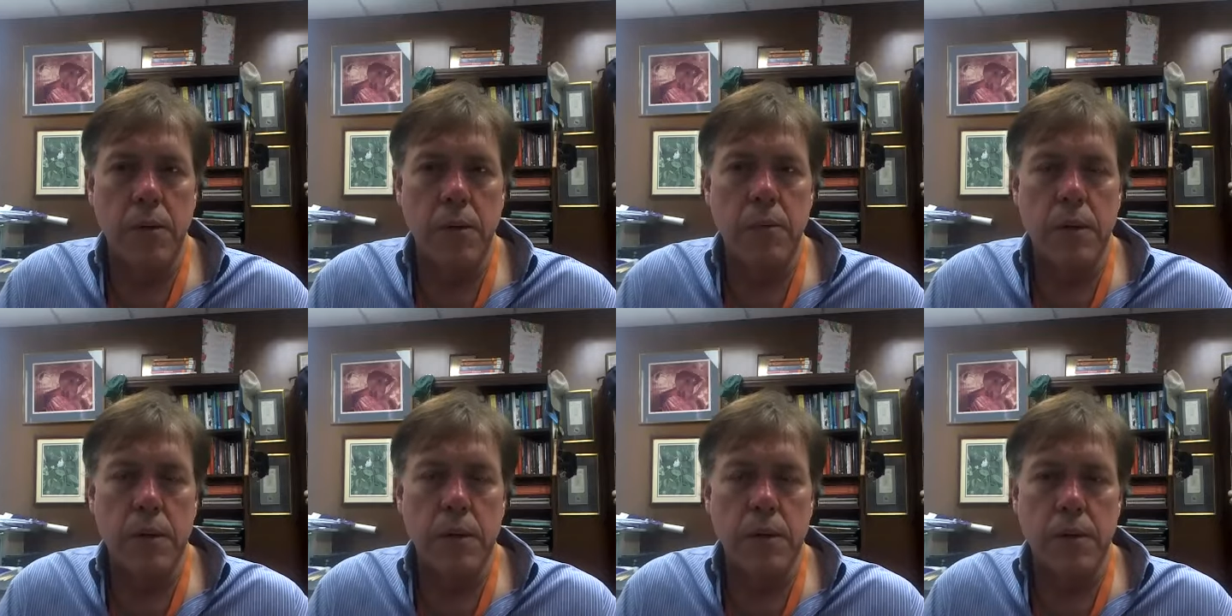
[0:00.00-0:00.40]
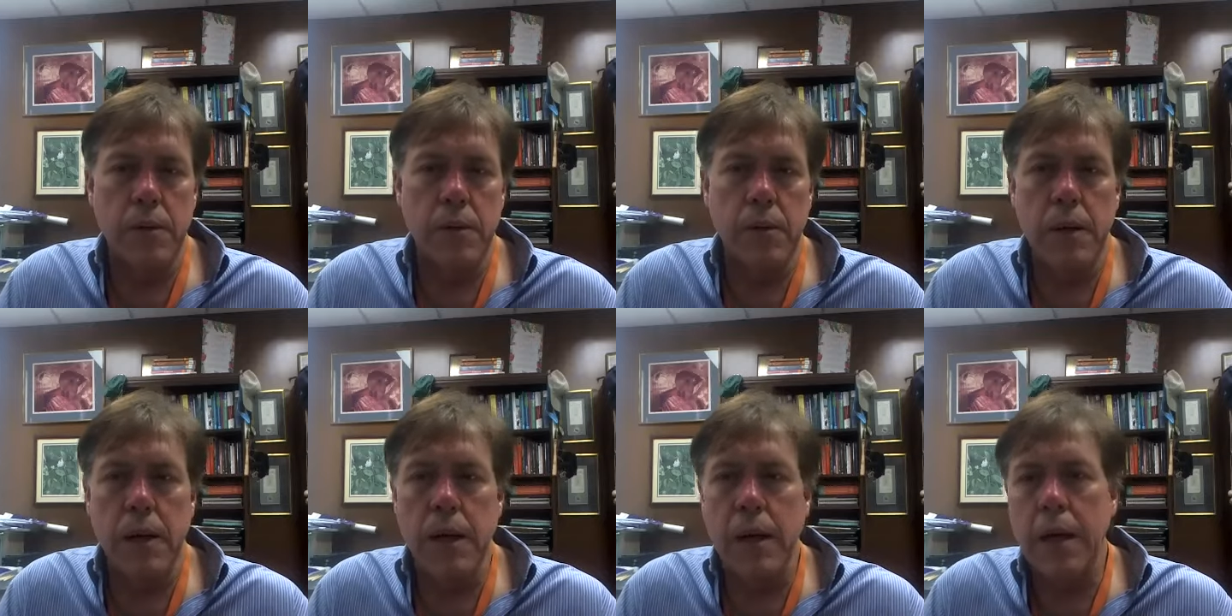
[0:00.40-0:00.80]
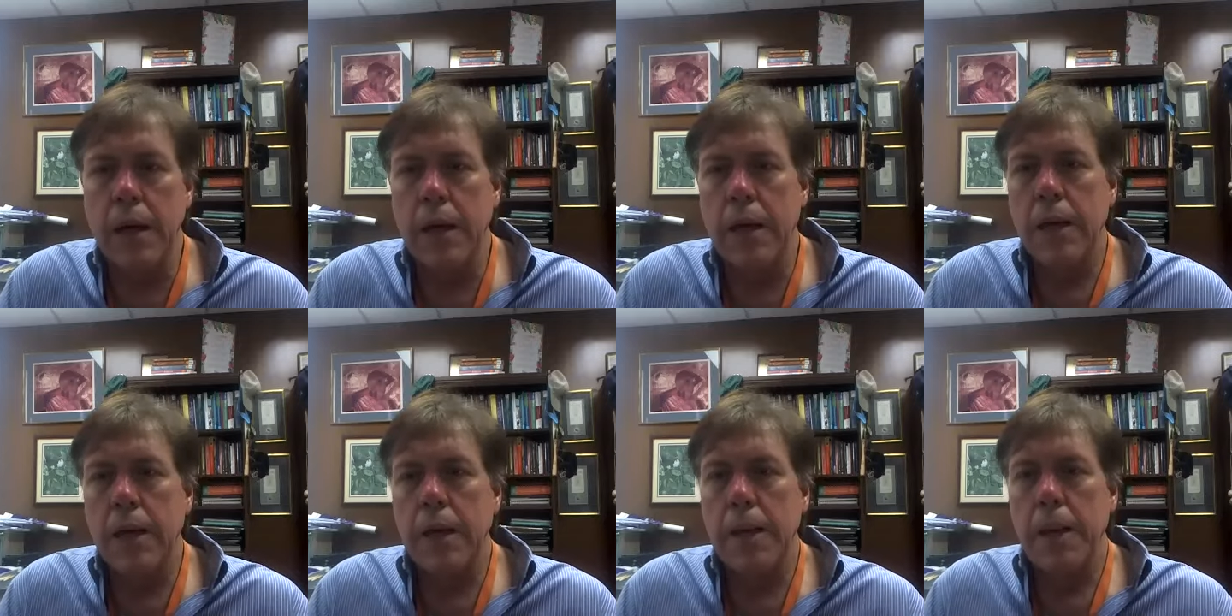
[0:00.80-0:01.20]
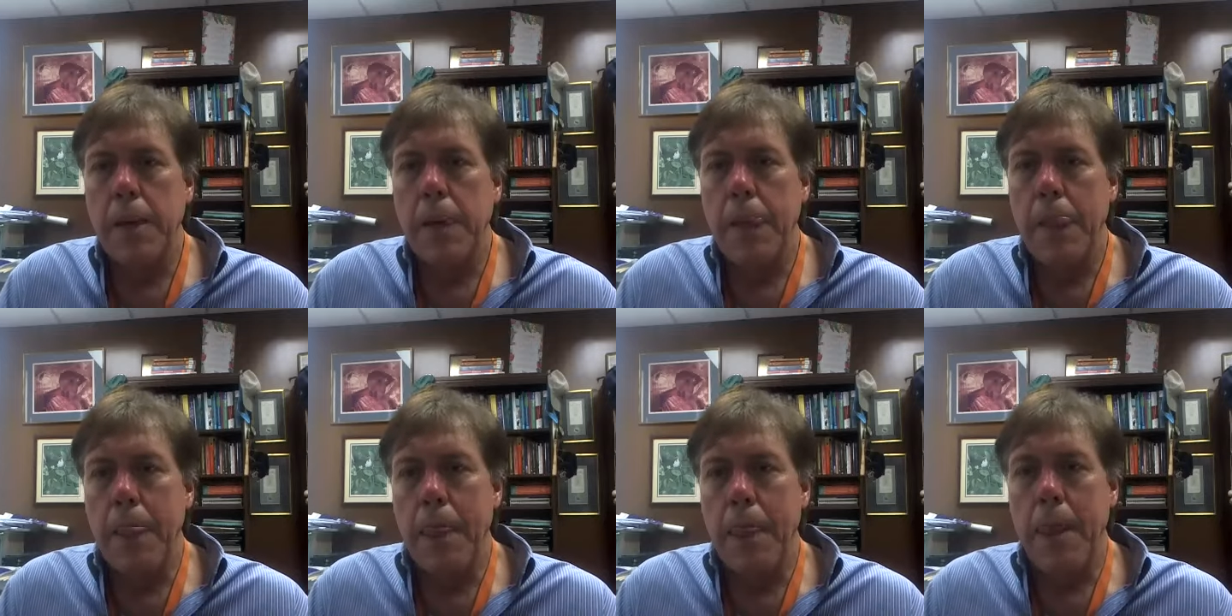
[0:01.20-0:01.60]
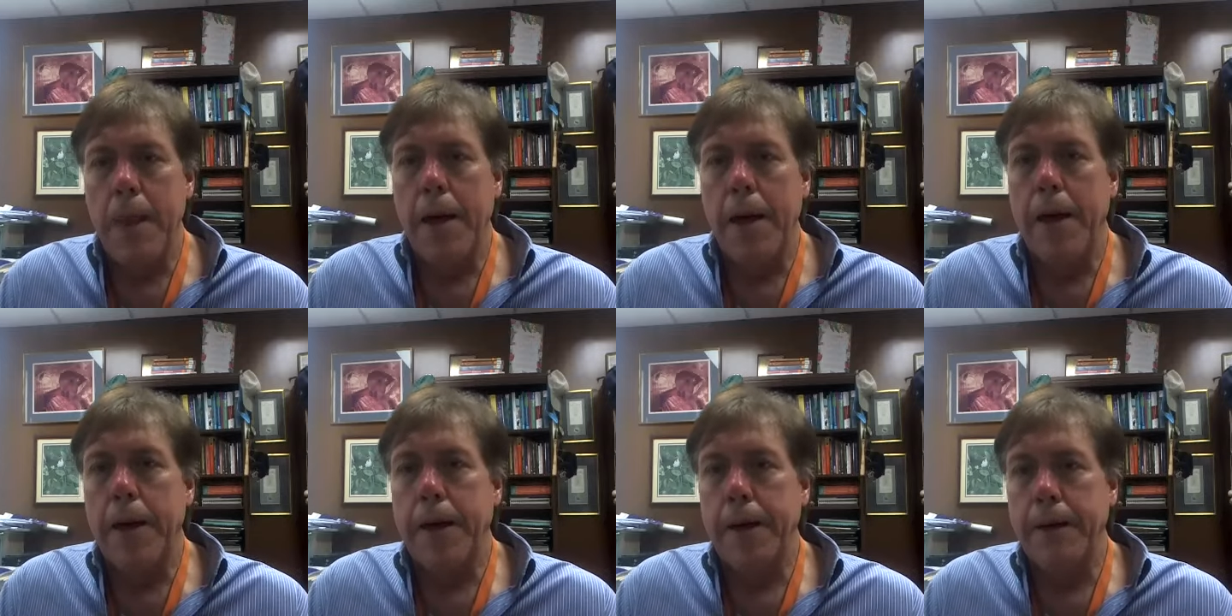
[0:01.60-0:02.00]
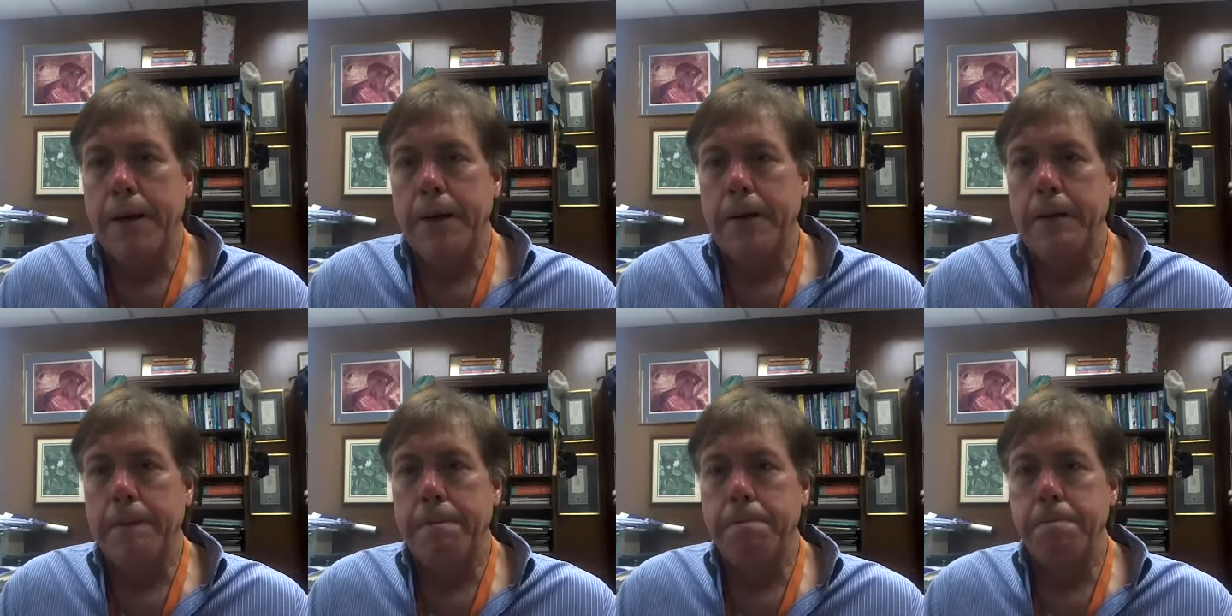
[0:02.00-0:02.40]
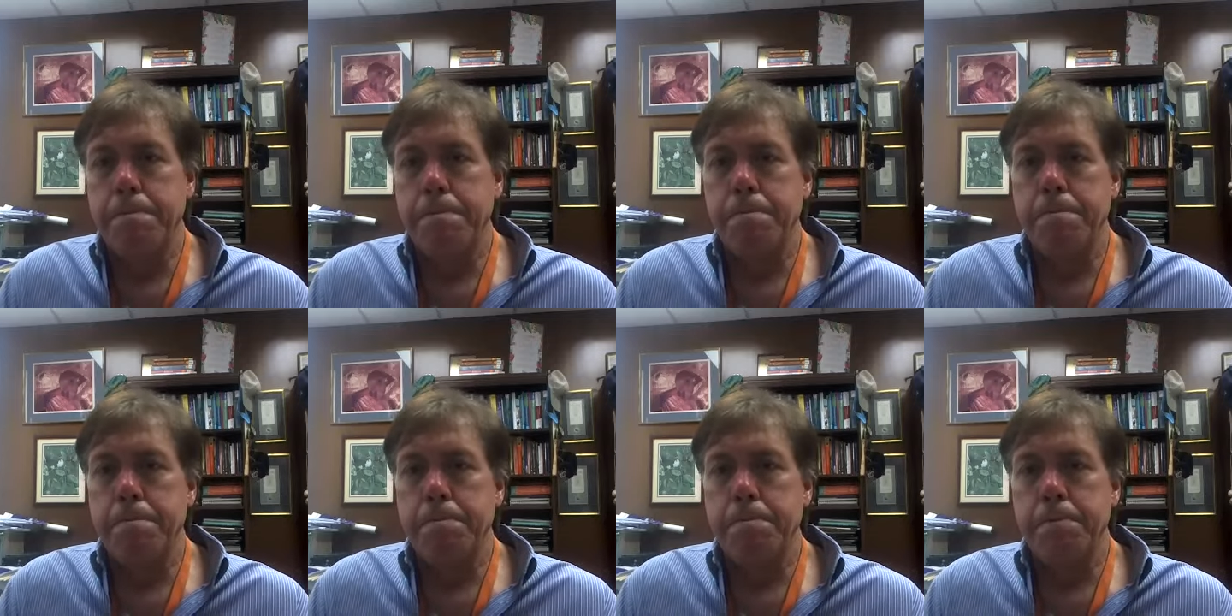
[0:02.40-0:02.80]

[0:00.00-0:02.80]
with the gray, I'm